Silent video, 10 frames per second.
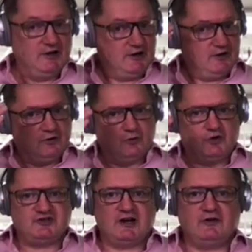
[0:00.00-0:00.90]

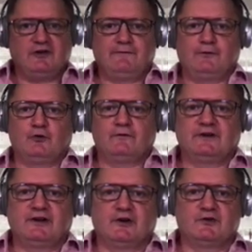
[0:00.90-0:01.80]
Watch our other 4
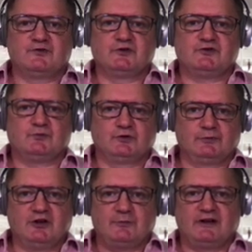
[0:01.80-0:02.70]
videos, which will be
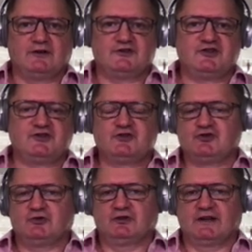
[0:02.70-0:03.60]
coming out
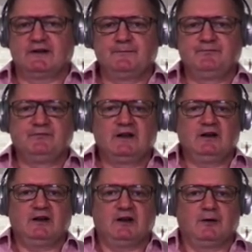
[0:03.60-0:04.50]
shortly
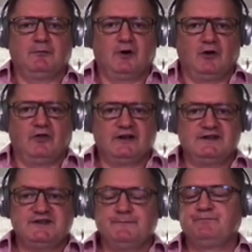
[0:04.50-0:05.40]
on
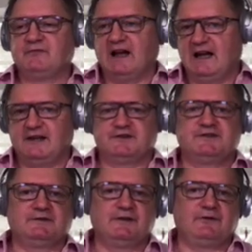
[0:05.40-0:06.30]
this. And
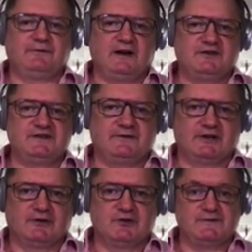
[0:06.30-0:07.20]
if you found this video
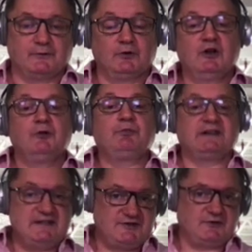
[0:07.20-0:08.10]
useful,
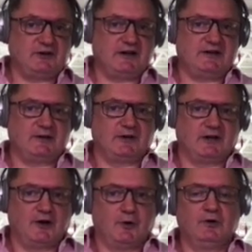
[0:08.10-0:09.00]
please do like it
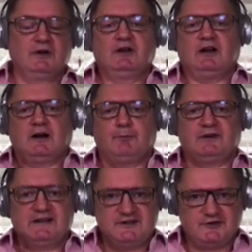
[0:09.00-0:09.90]
below.
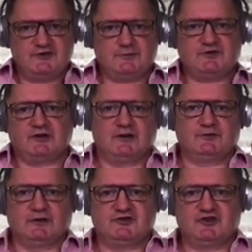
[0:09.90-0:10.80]
Please do subscribe to
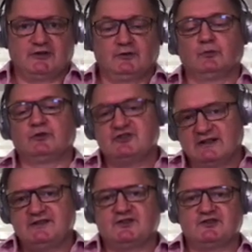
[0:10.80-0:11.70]
our channel, which
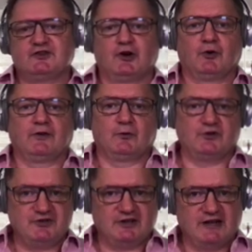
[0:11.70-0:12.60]
lets us know that we
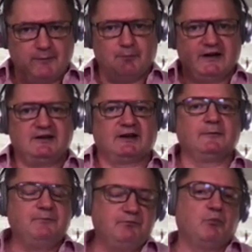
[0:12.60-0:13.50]
should keep
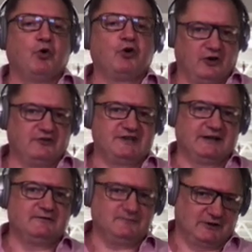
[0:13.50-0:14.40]
making more
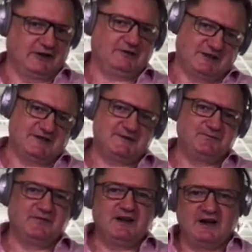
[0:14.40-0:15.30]
content like
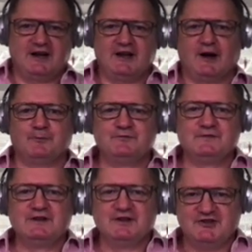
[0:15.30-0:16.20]
this. Anyhow,
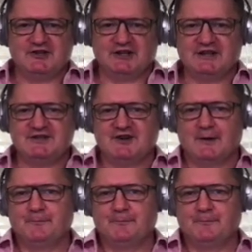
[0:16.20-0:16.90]
see you next time.